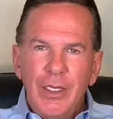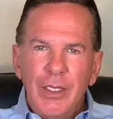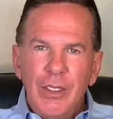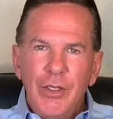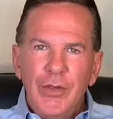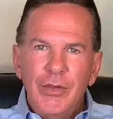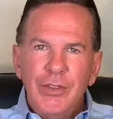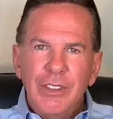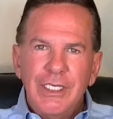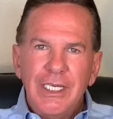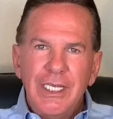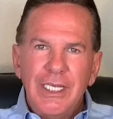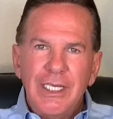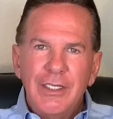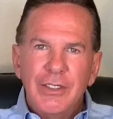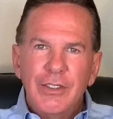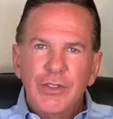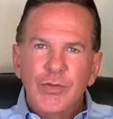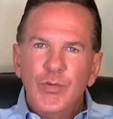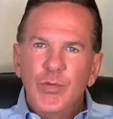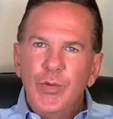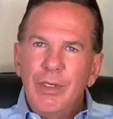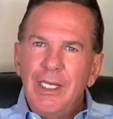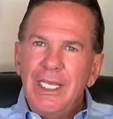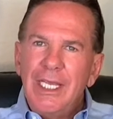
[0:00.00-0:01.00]
You see, as
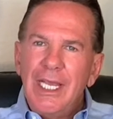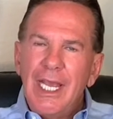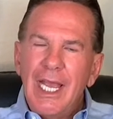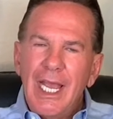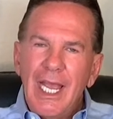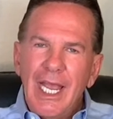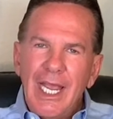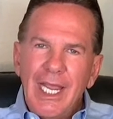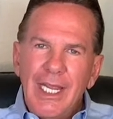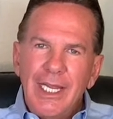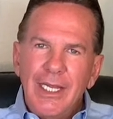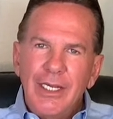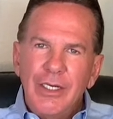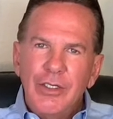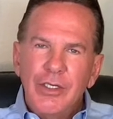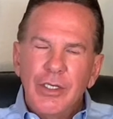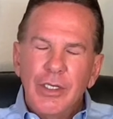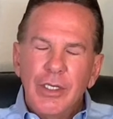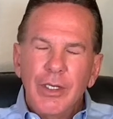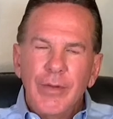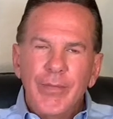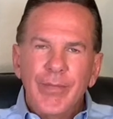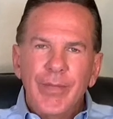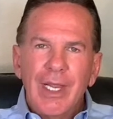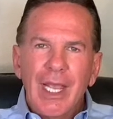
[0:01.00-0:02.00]
we age,
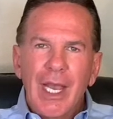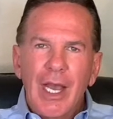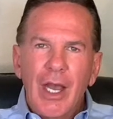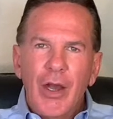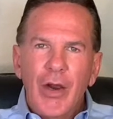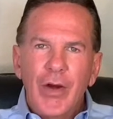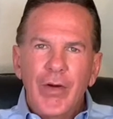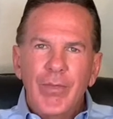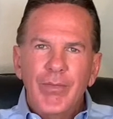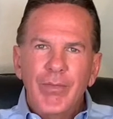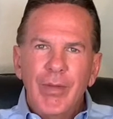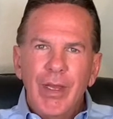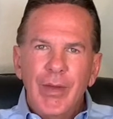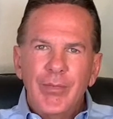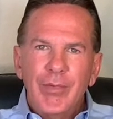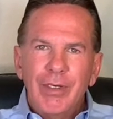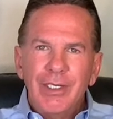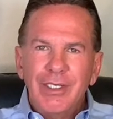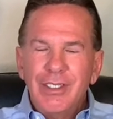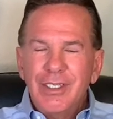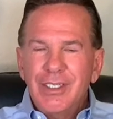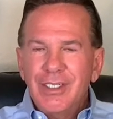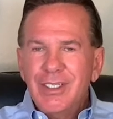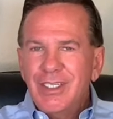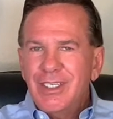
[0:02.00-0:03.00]
our memory
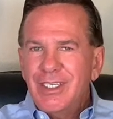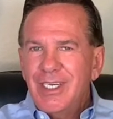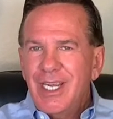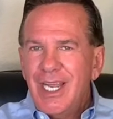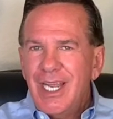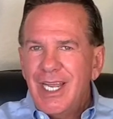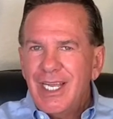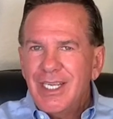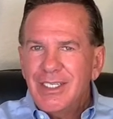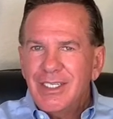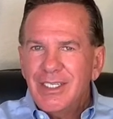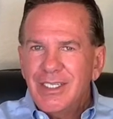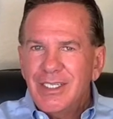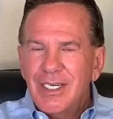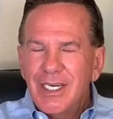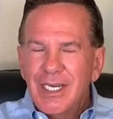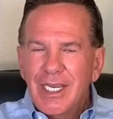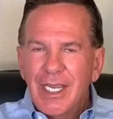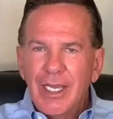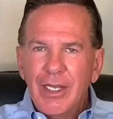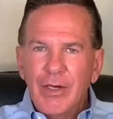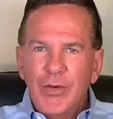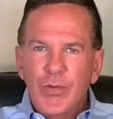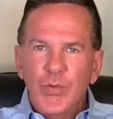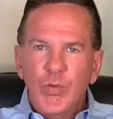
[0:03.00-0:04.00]
just tends to
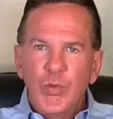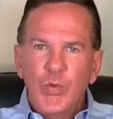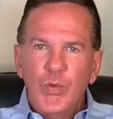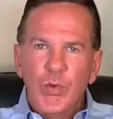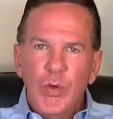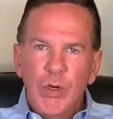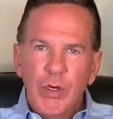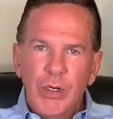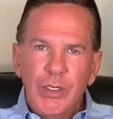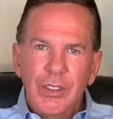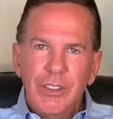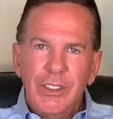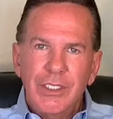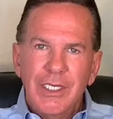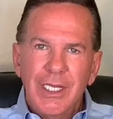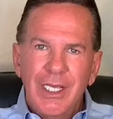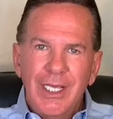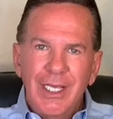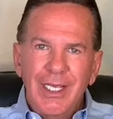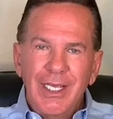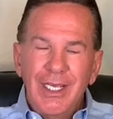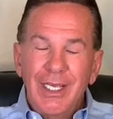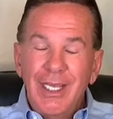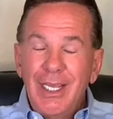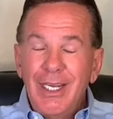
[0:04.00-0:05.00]
get worse
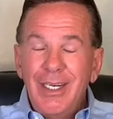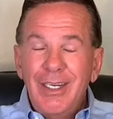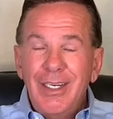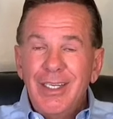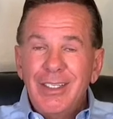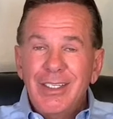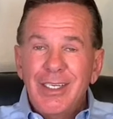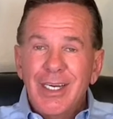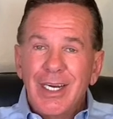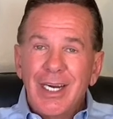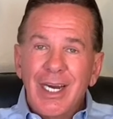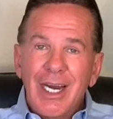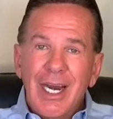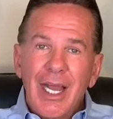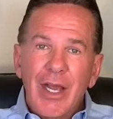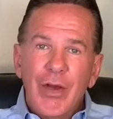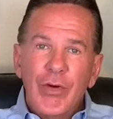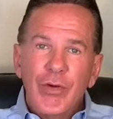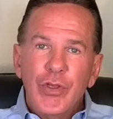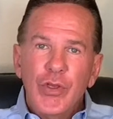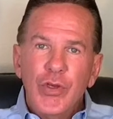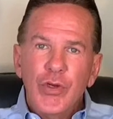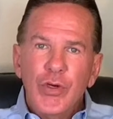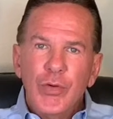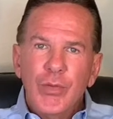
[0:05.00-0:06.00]
and doesn't allow
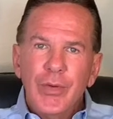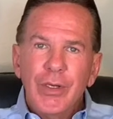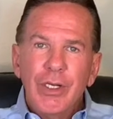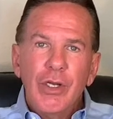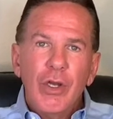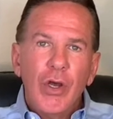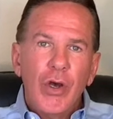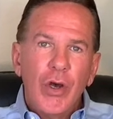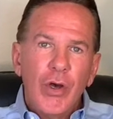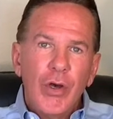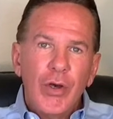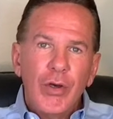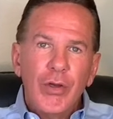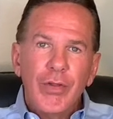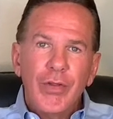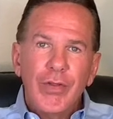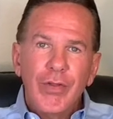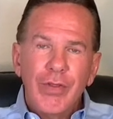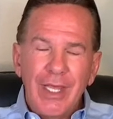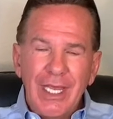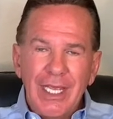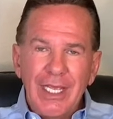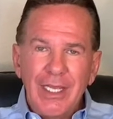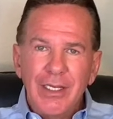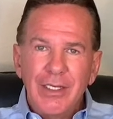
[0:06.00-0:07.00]
you to recall
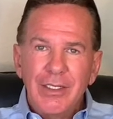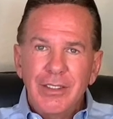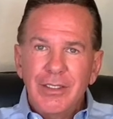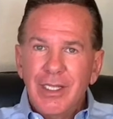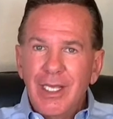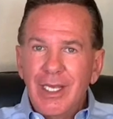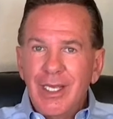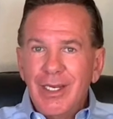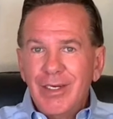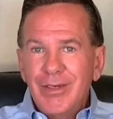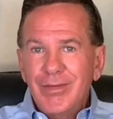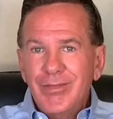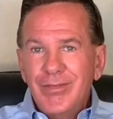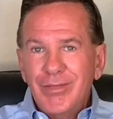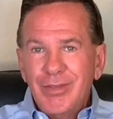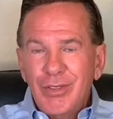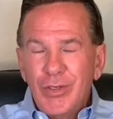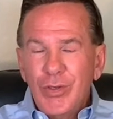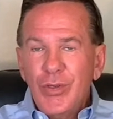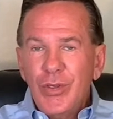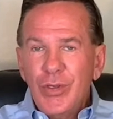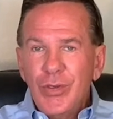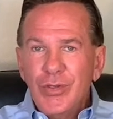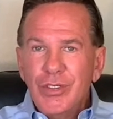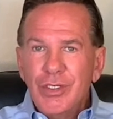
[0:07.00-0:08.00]
things that you
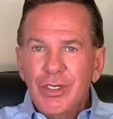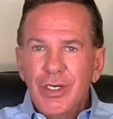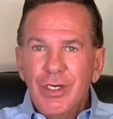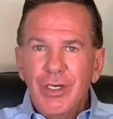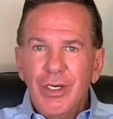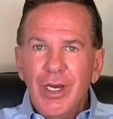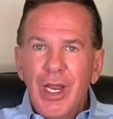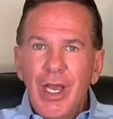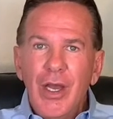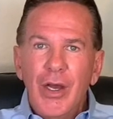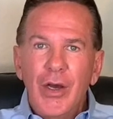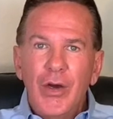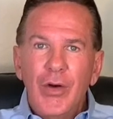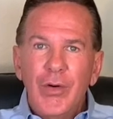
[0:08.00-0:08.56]
used to know.